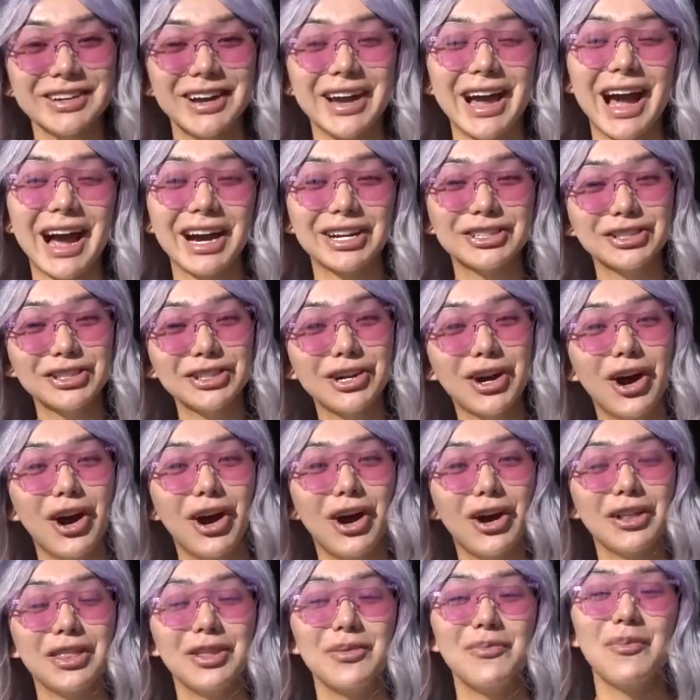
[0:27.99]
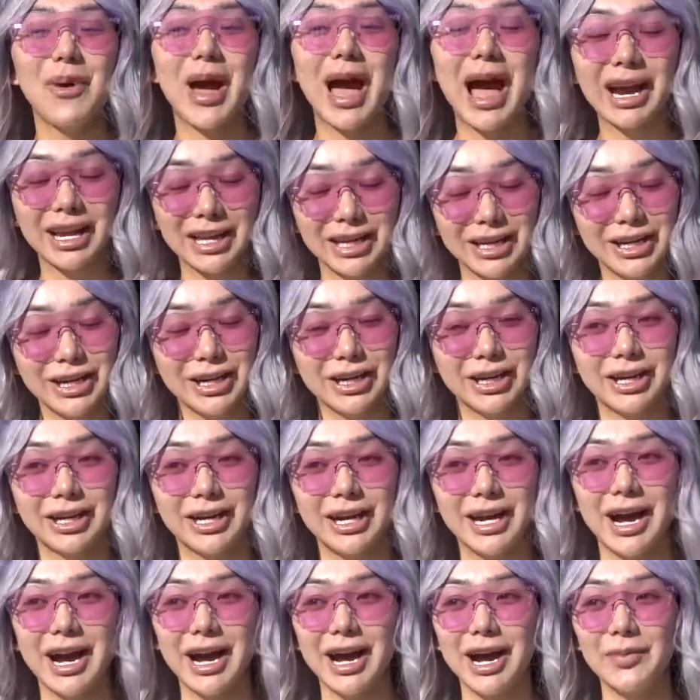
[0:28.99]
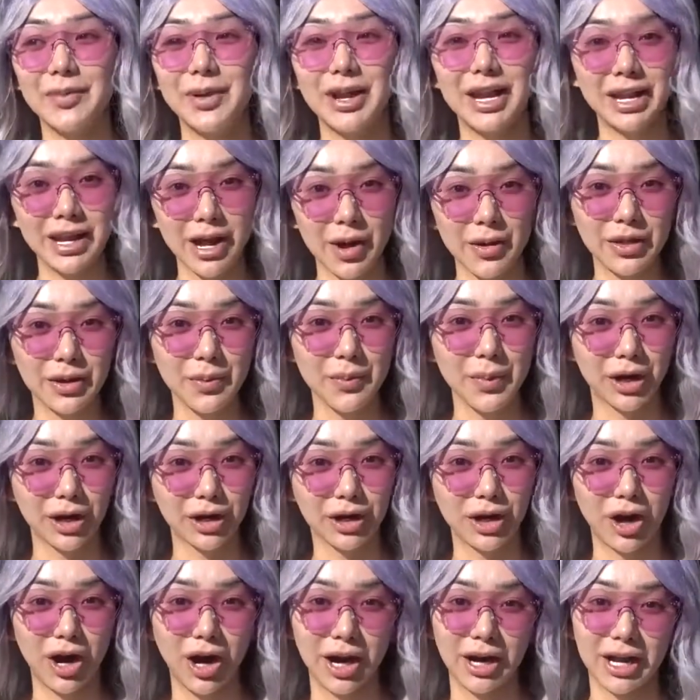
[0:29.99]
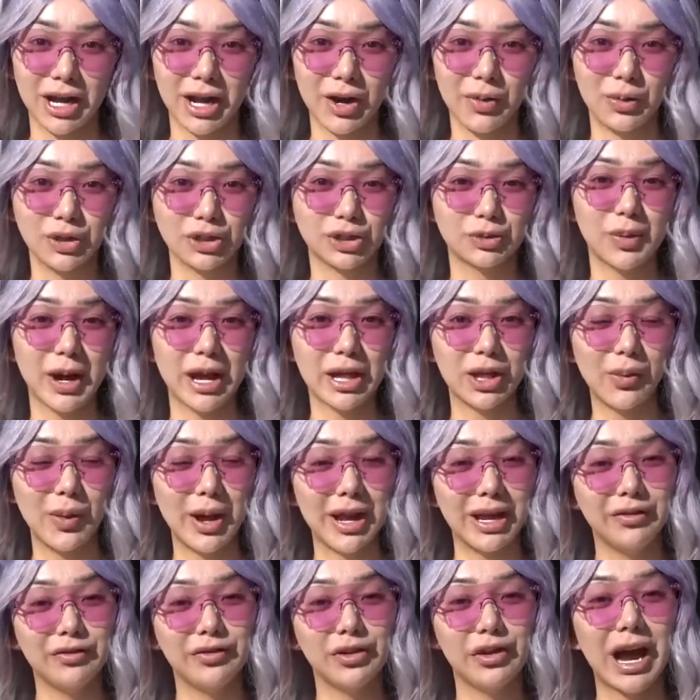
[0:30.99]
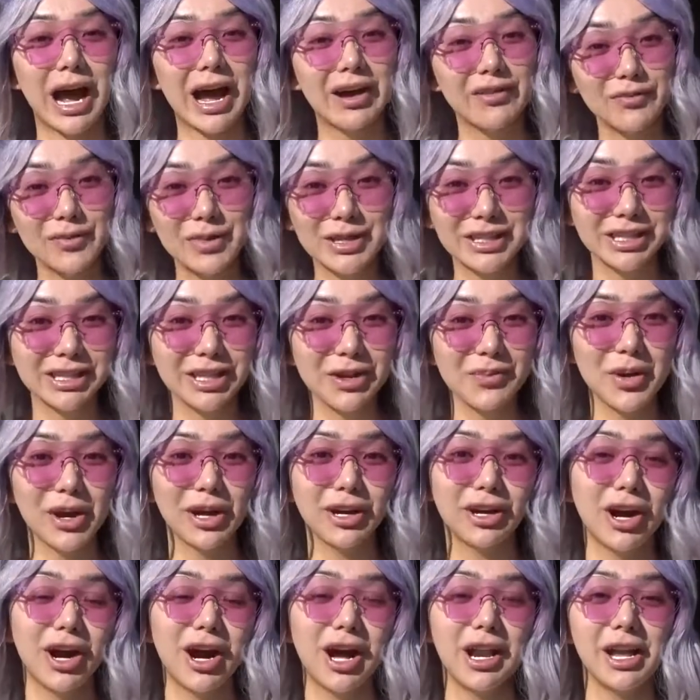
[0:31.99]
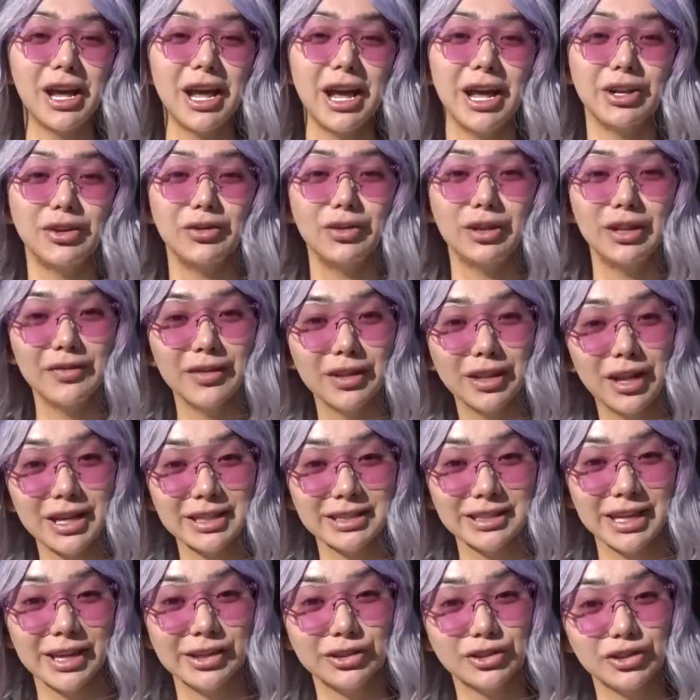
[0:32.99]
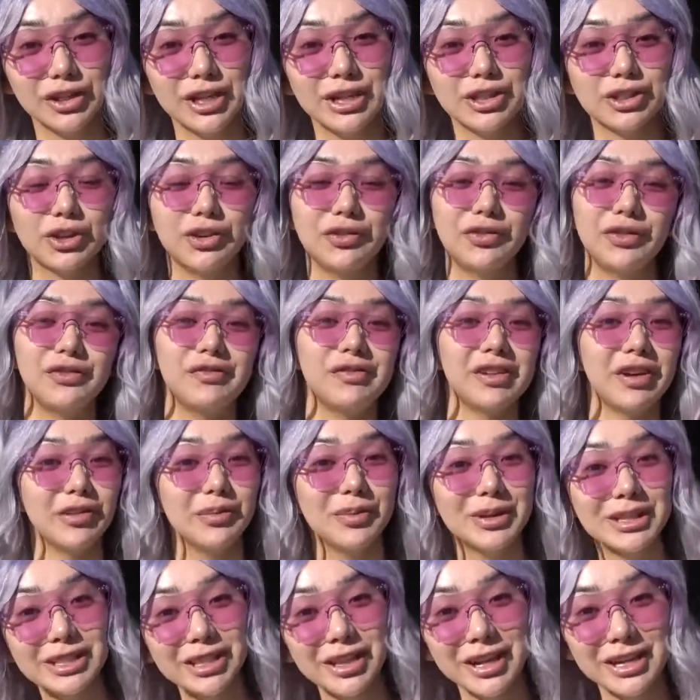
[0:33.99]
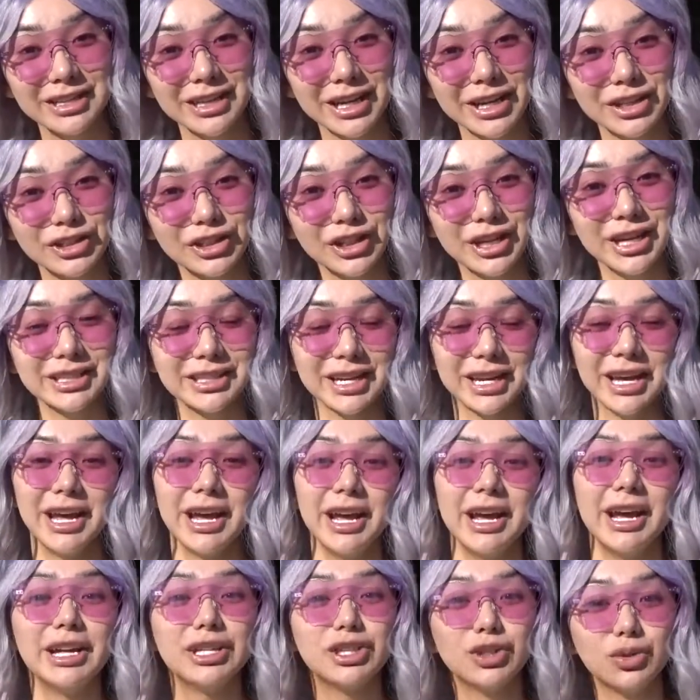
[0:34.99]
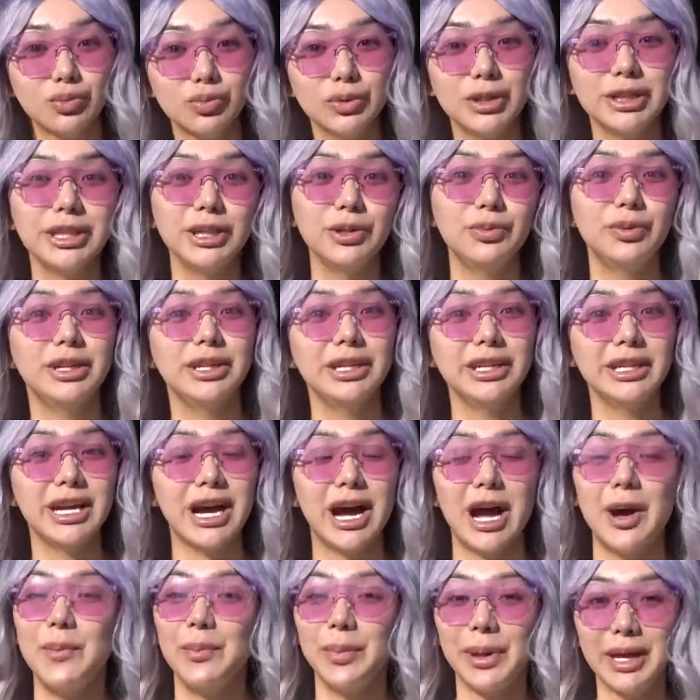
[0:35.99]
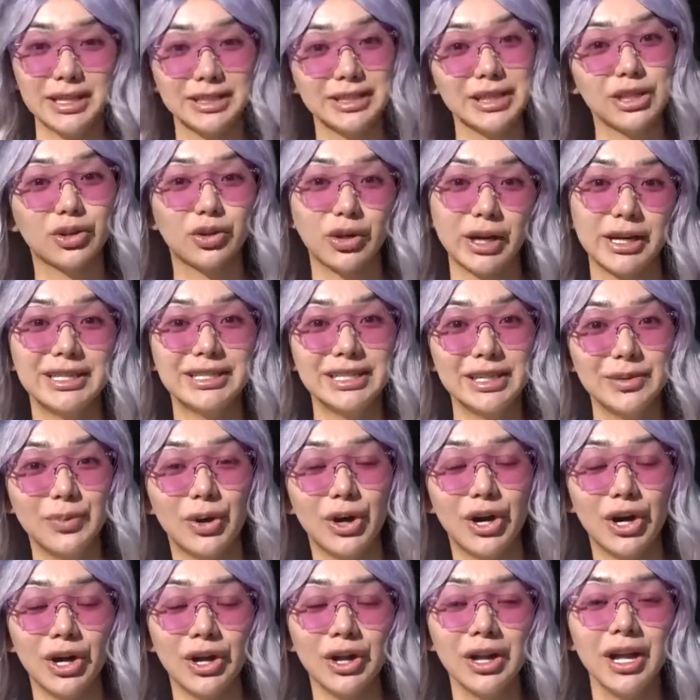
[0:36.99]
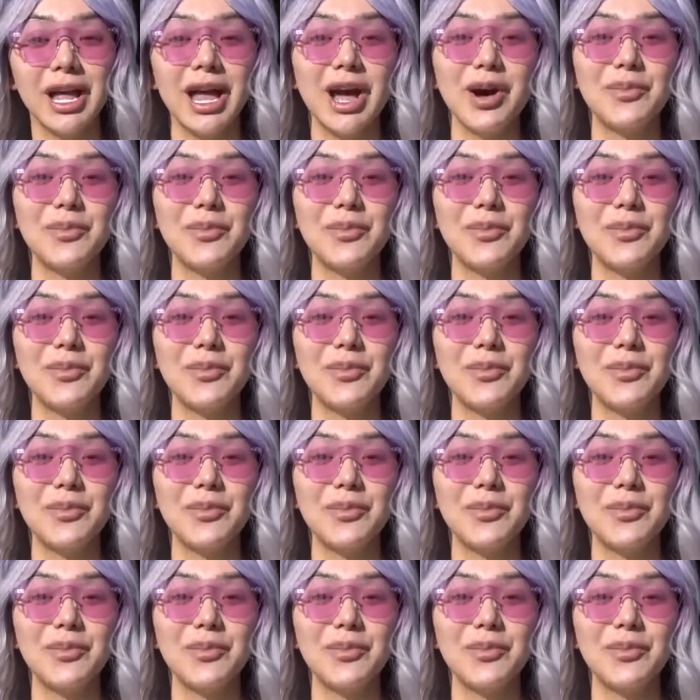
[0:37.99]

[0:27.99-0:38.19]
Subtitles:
so I actually called the MAC here in the Americana, which by the way, if you haven't been to the Americana and you live in Los Angeles, or if you've never been to Los Angeles, it's a really, really amazing, crazy mall.